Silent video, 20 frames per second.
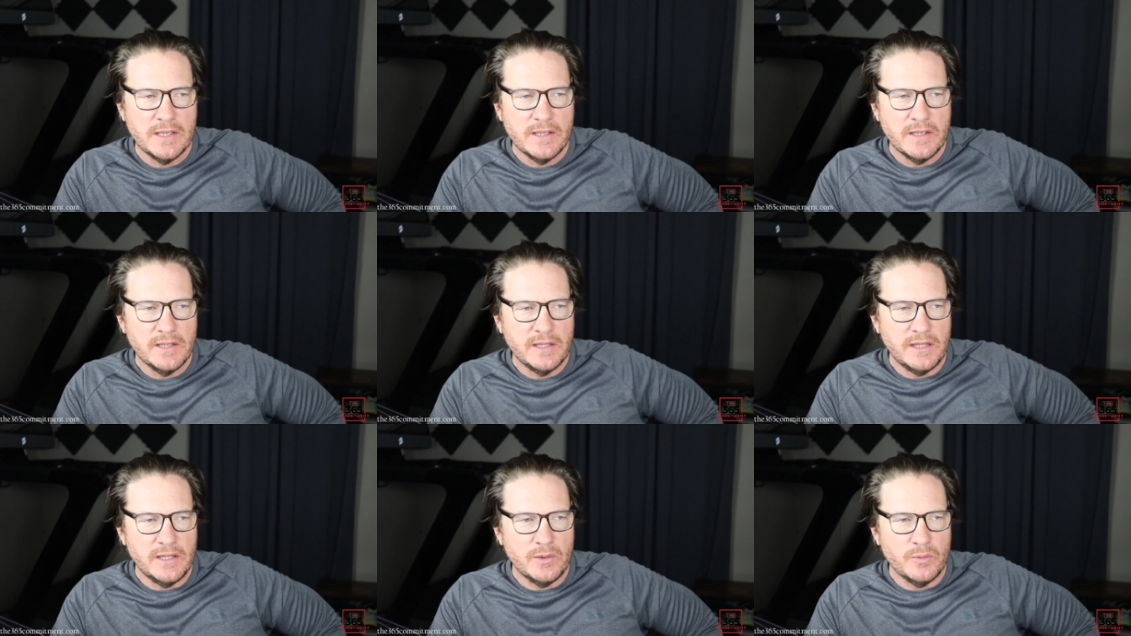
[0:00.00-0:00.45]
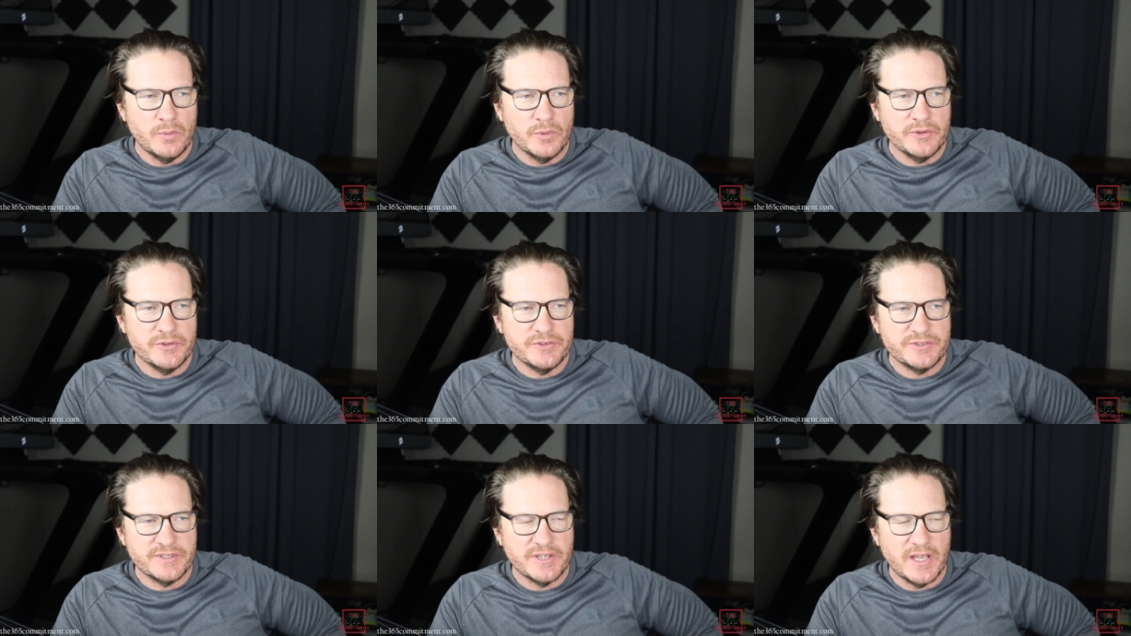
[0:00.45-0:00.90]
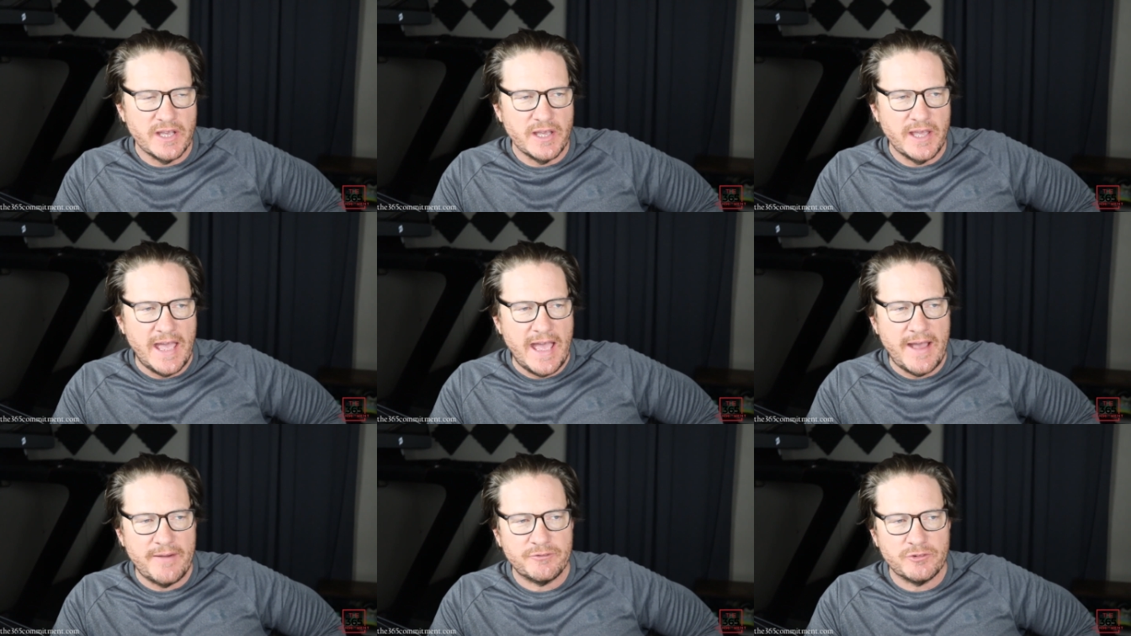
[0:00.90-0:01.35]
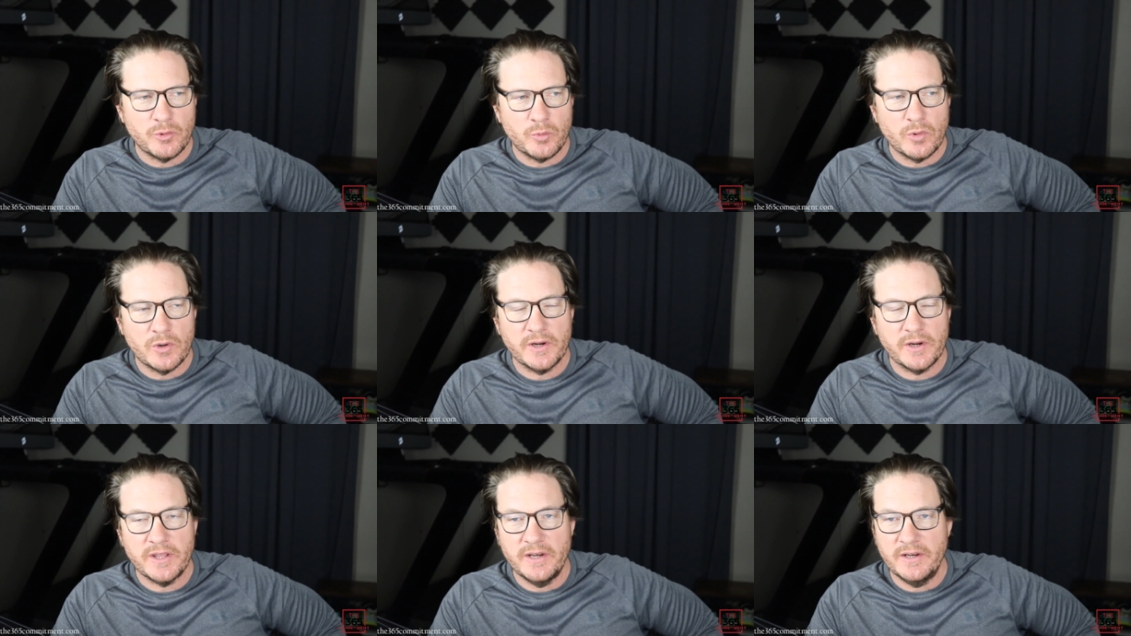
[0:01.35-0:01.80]
He was, uh, after
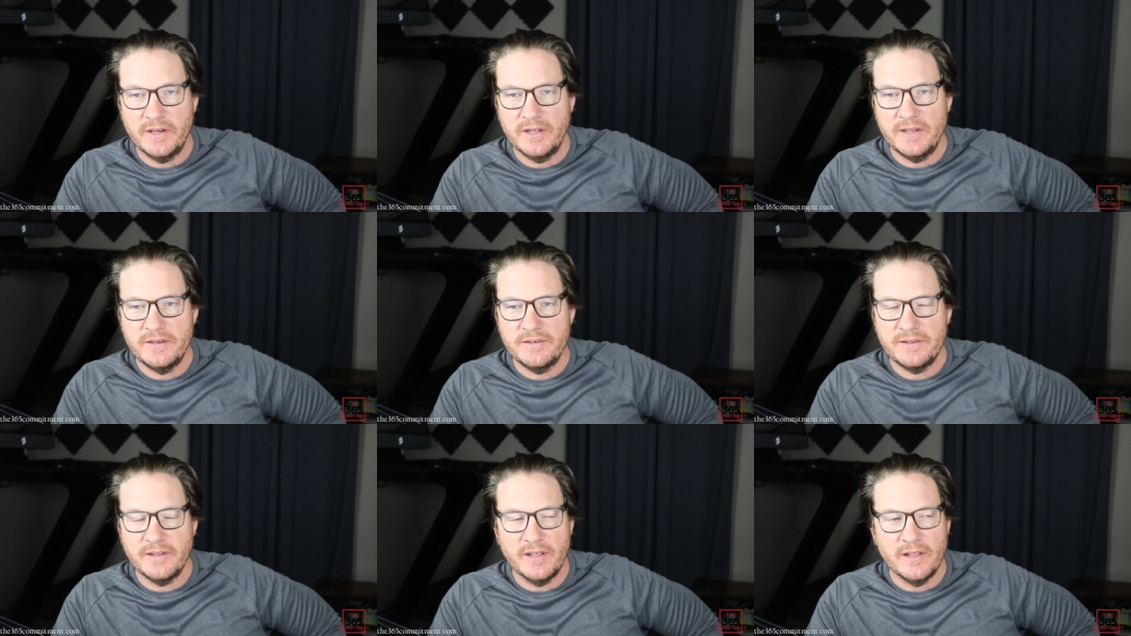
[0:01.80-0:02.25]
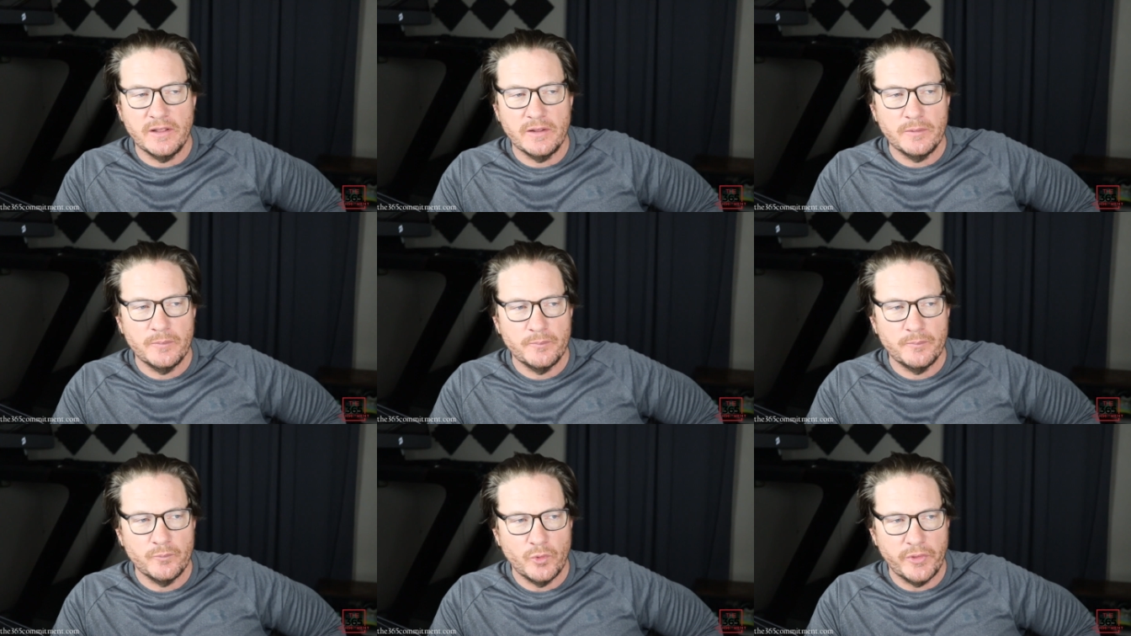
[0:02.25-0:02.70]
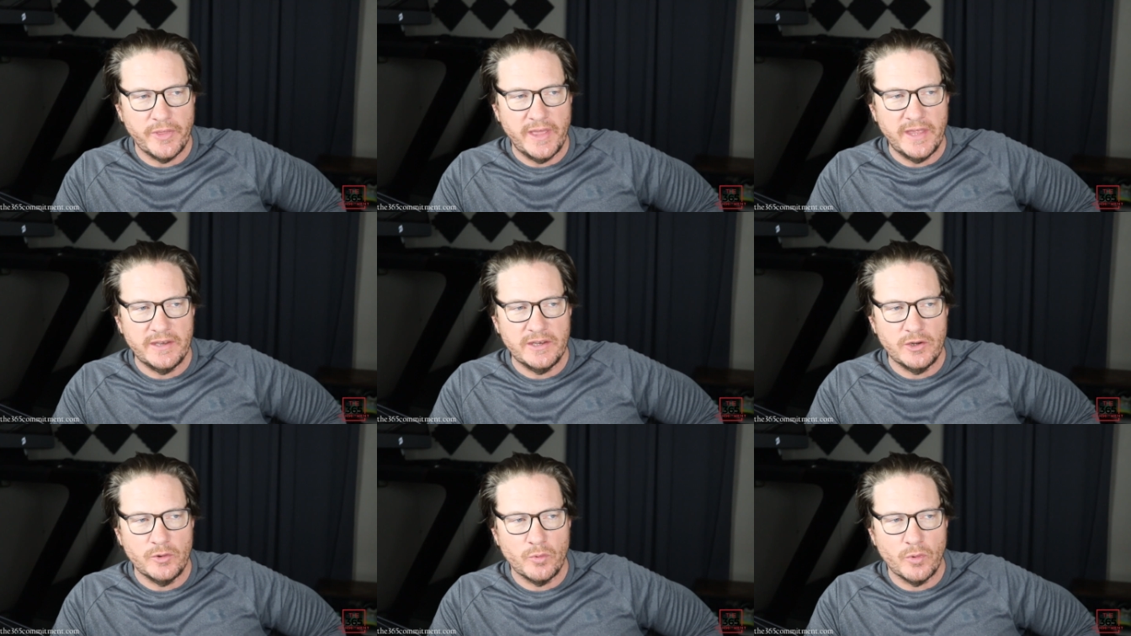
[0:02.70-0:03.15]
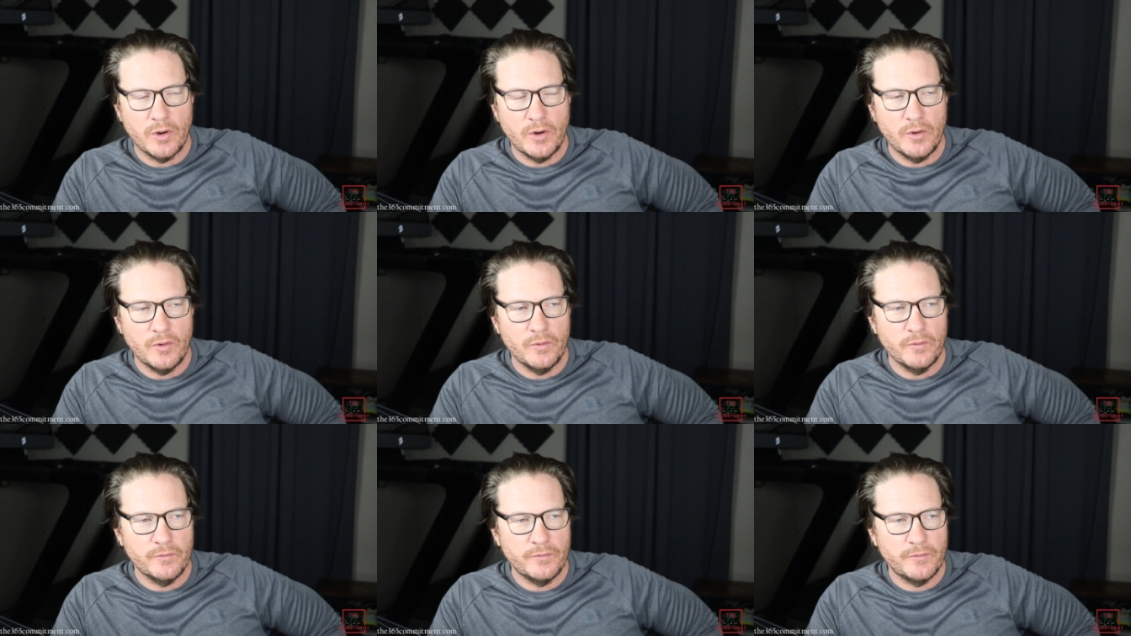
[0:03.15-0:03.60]
working at Intel with Andy
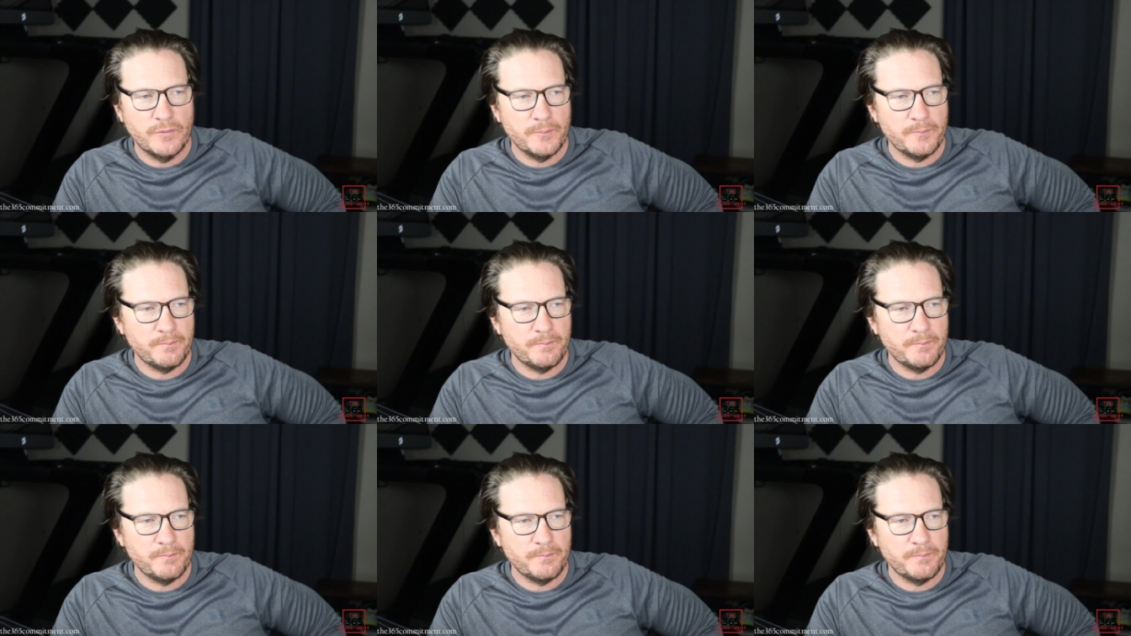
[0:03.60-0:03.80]
Grove,